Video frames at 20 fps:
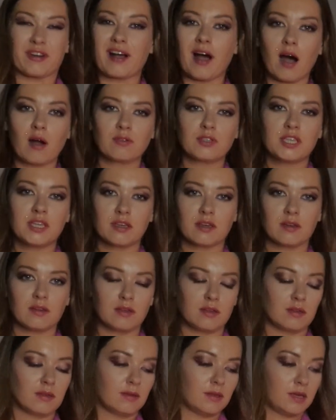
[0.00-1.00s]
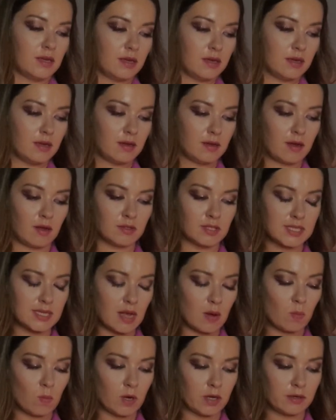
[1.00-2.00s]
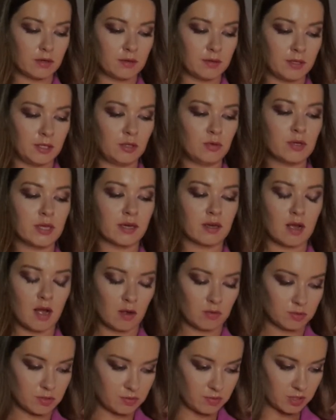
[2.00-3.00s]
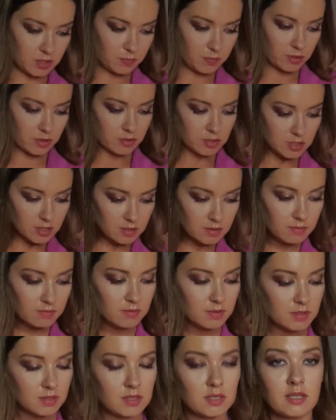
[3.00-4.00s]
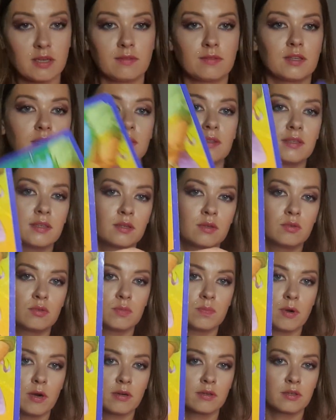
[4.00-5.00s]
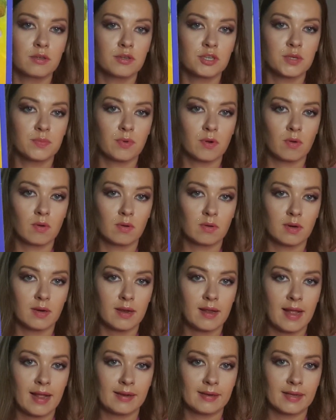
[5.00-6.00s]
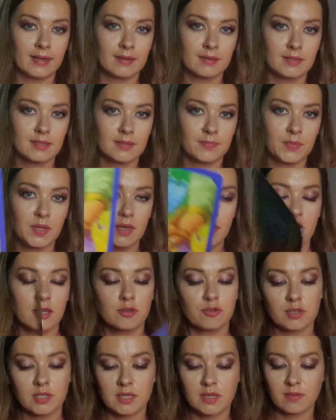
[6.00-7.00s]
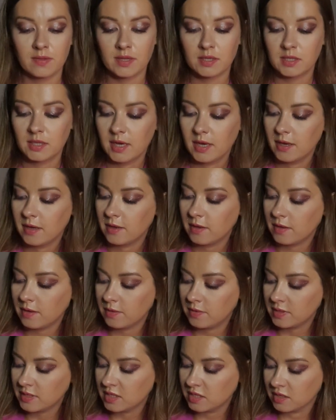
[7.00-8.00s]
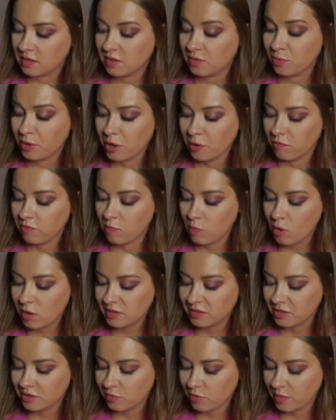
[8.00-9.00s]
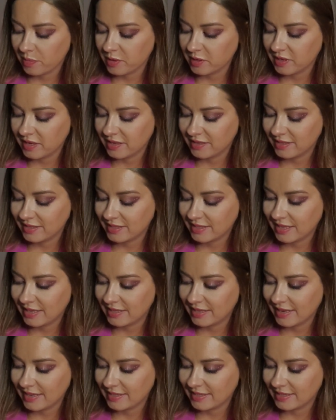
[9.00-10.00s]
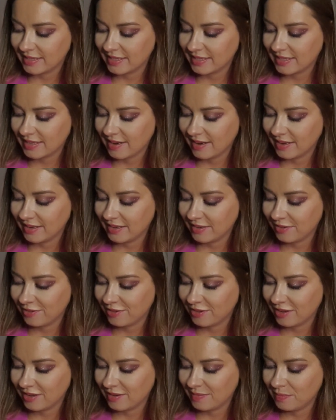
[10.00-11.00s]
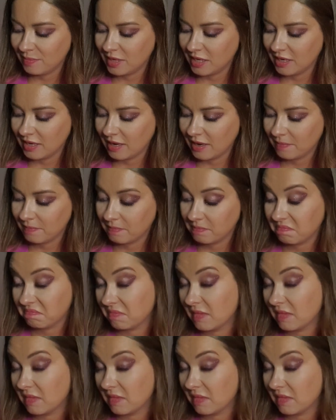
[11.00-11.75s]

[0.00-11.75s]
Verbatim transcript: counting on someone, you can count on that person. This is definitely a good partnership or alliance. Interesting that this is a Three of Wands normally, and this, it has this kind of meaning.